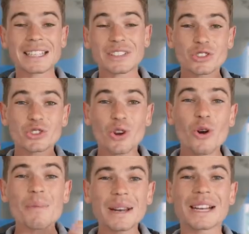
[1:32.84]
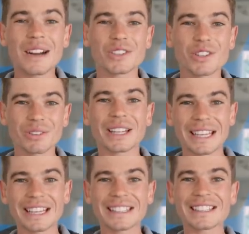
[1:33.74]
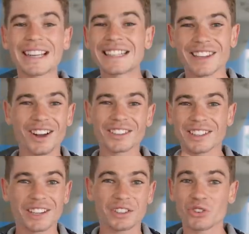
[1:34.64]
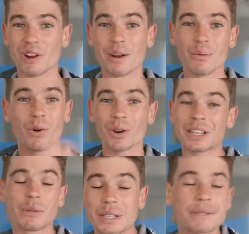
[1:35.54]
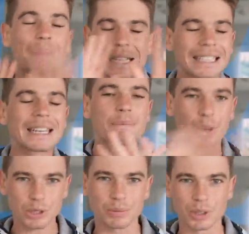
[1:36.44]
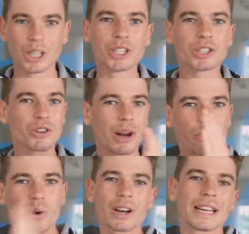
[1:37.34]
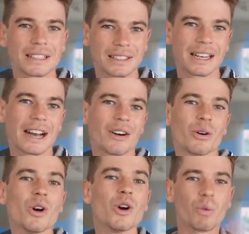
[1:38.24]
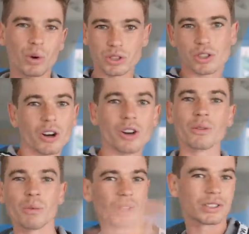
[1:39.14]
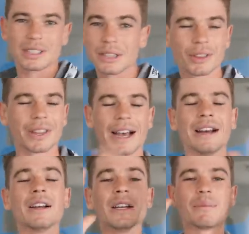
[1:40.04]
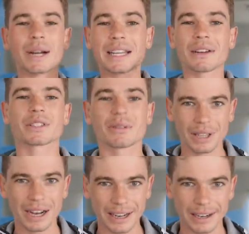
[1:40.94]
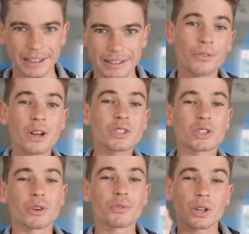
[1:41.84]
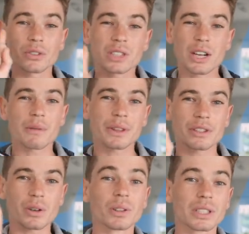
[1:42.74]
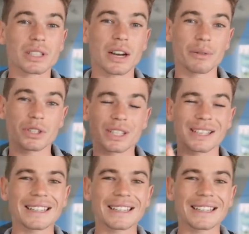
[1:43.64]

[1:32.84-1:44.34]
He's had so many cars over the years, it's hard to kind of track what, it's basically impossible to track what he has now, what's gone, what's still there, but here are some of the highlights. First off, we're gonna start with his oldest car, which is a